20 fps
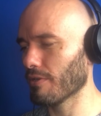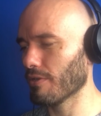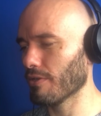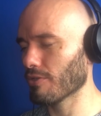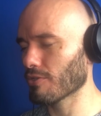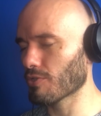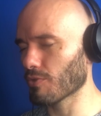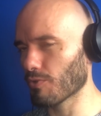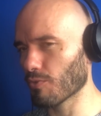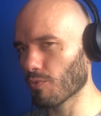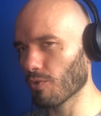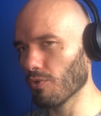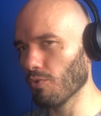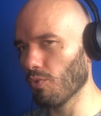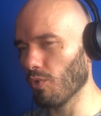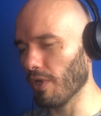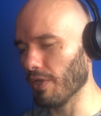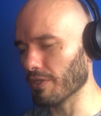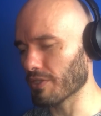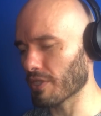So the rule
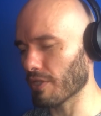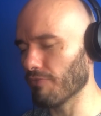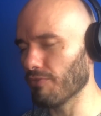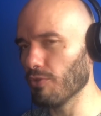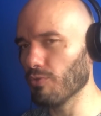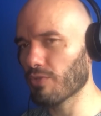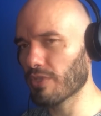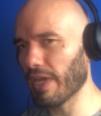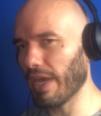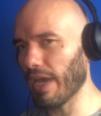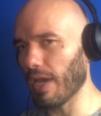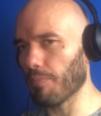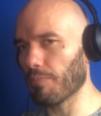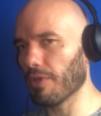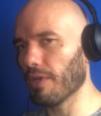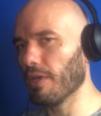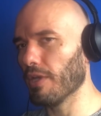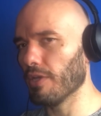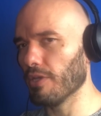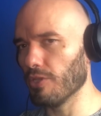was, if you tap,
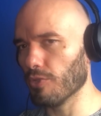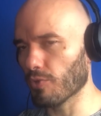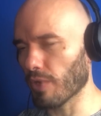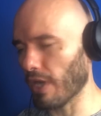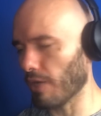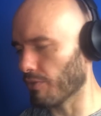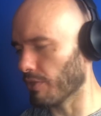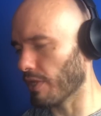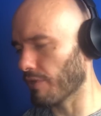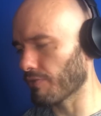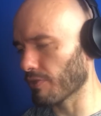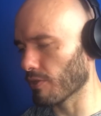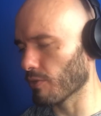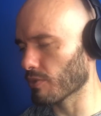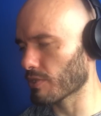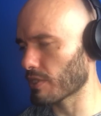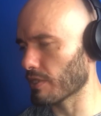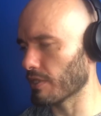you're out. You have to go sit